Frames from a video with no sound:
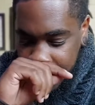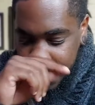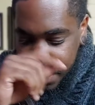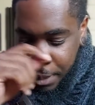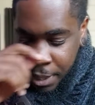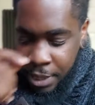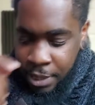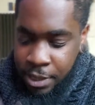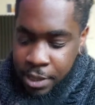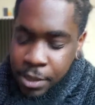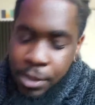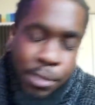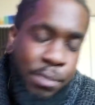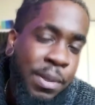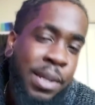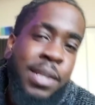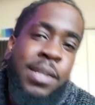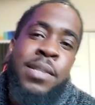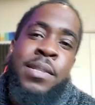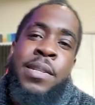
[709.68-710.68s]
It doesn't
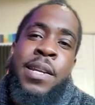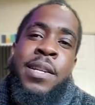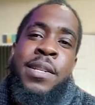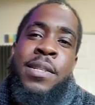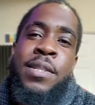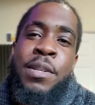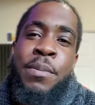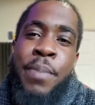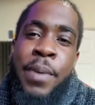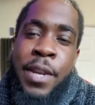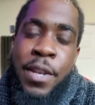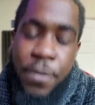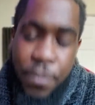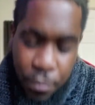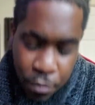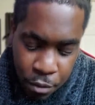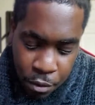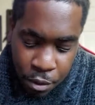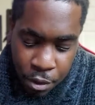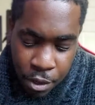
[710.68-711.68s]
make sense to pay
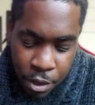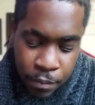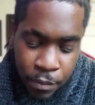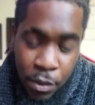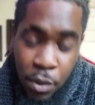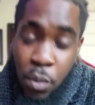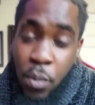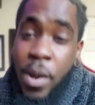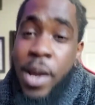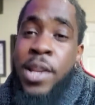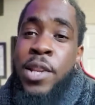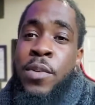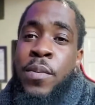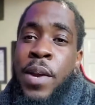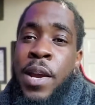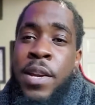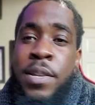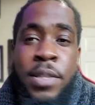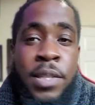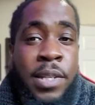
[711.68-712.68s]
for the Wedding
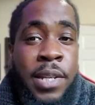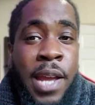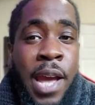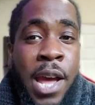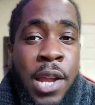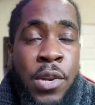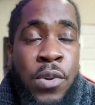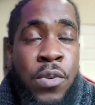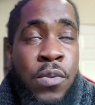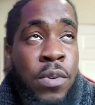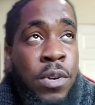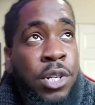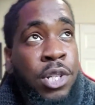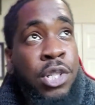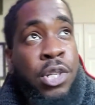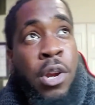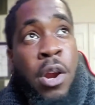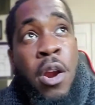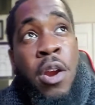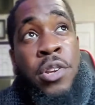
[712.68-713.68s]
Wire and The Knot, who are
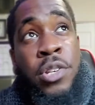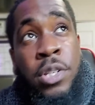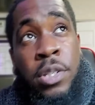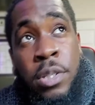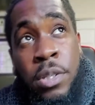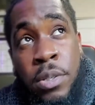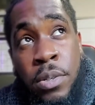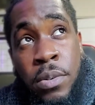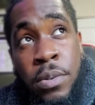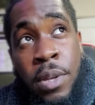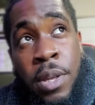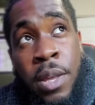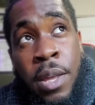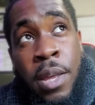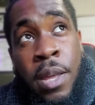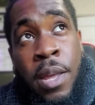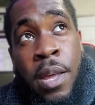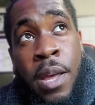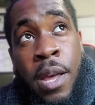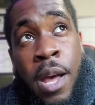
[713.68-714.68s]
charging you,
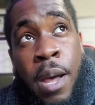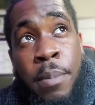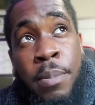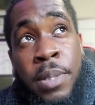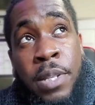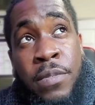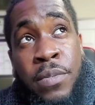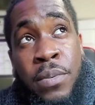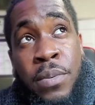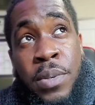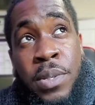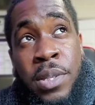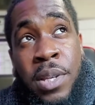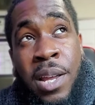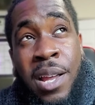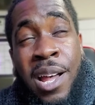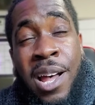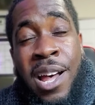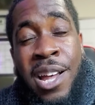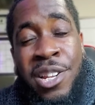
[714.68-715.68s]
I believe it was
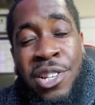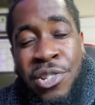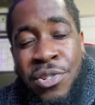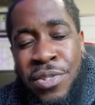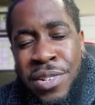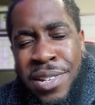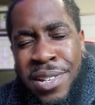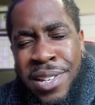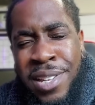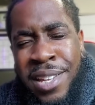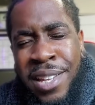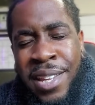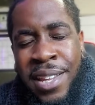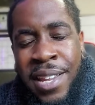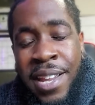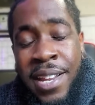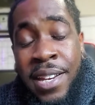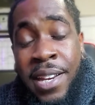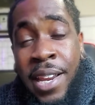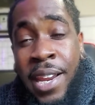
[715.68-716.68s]

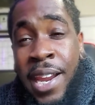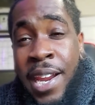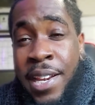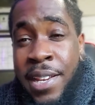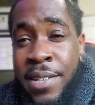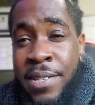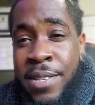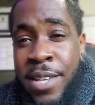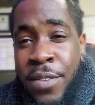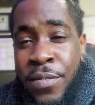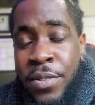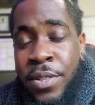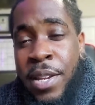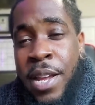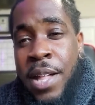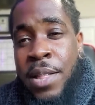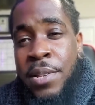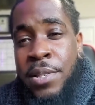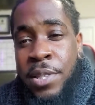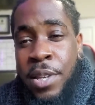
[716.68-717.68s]

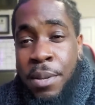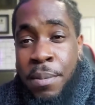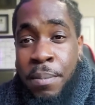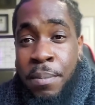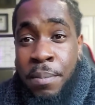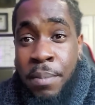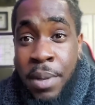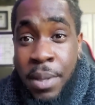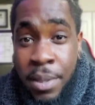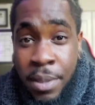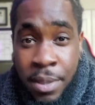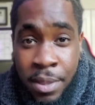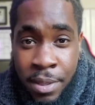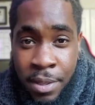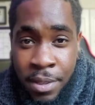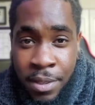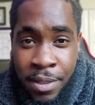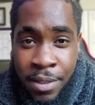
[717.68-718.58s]
$187 a month.